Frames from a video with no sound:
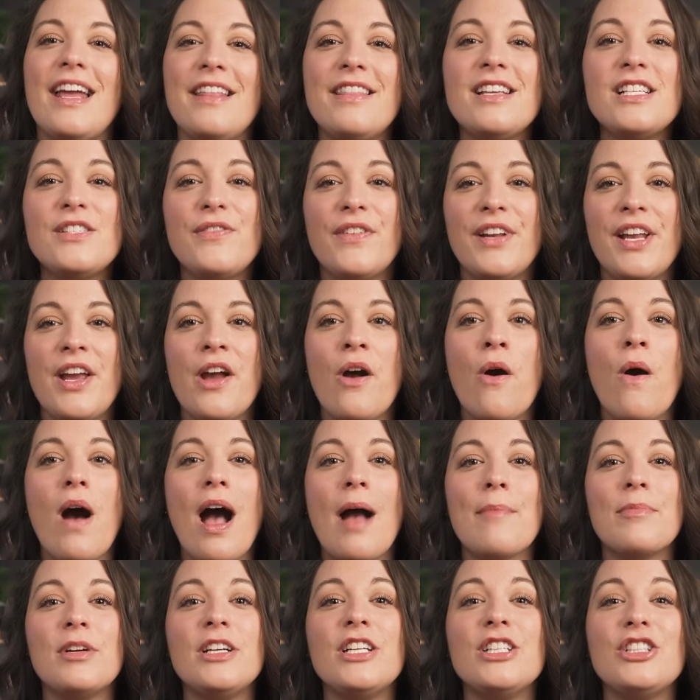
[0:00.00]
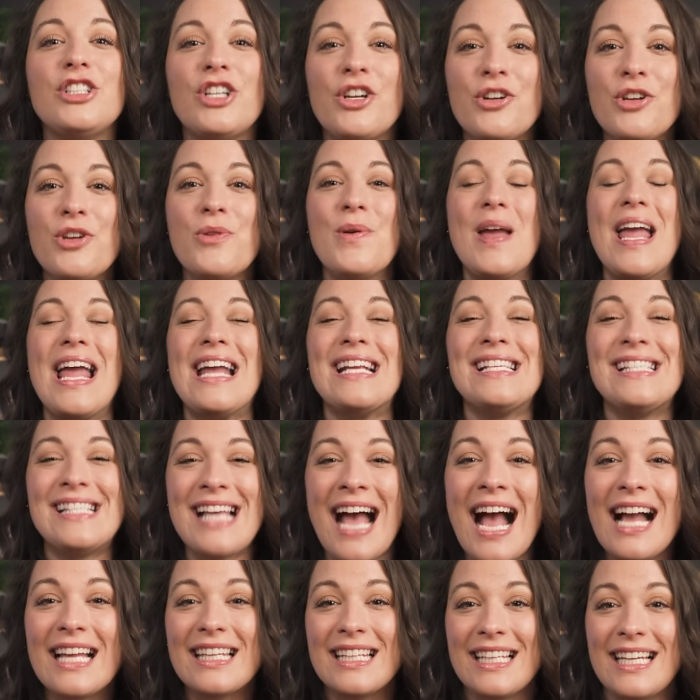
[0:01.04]
In this video, I'm gonna show you
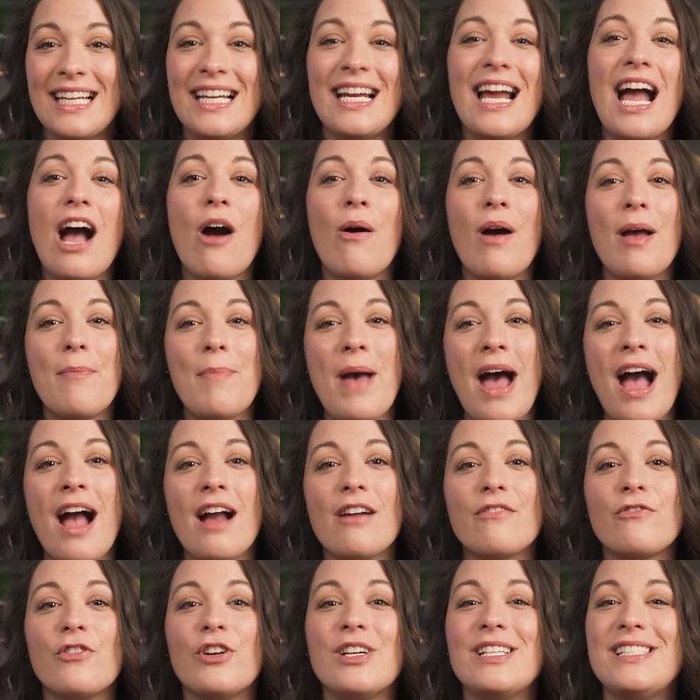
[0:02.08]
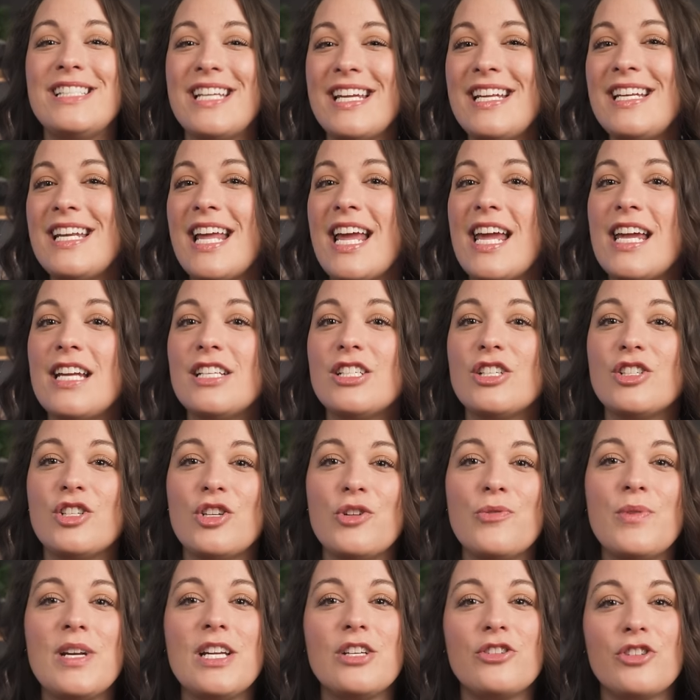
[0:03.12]
exactly how I pack for a 10 day to
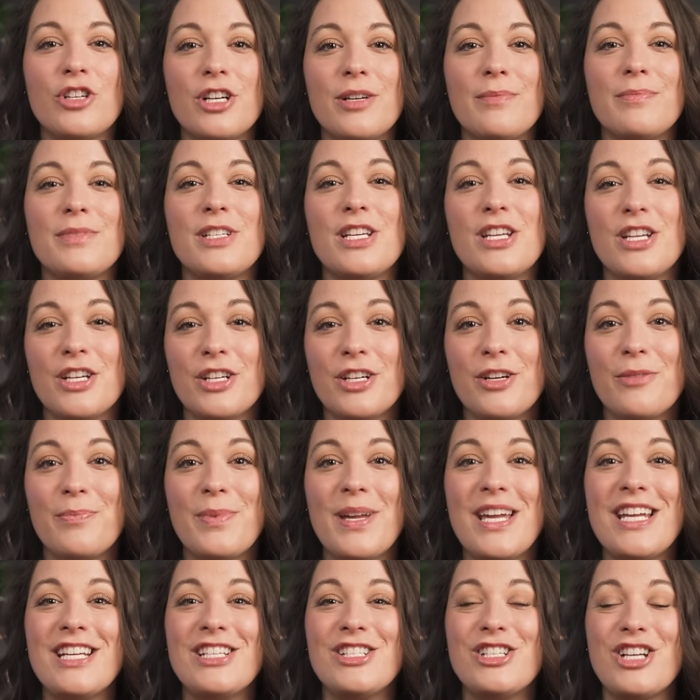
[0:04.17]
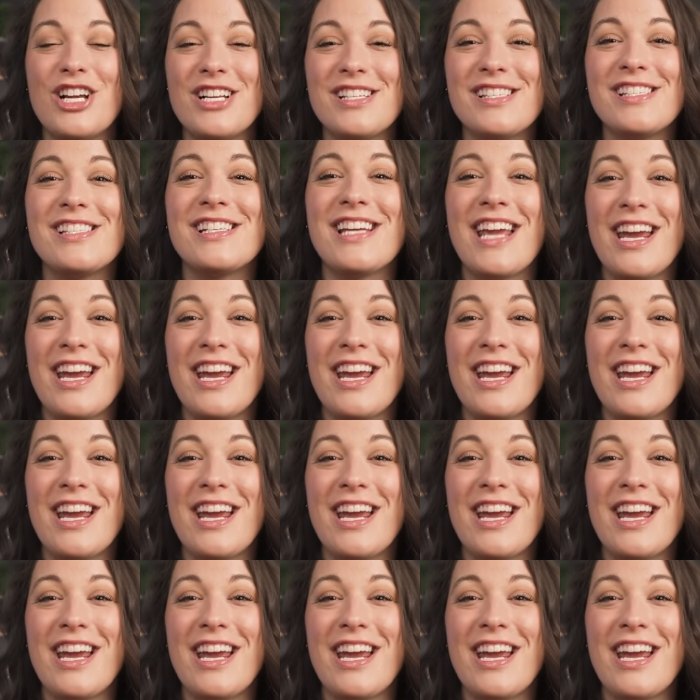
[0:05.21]
2 week trip to Europe in just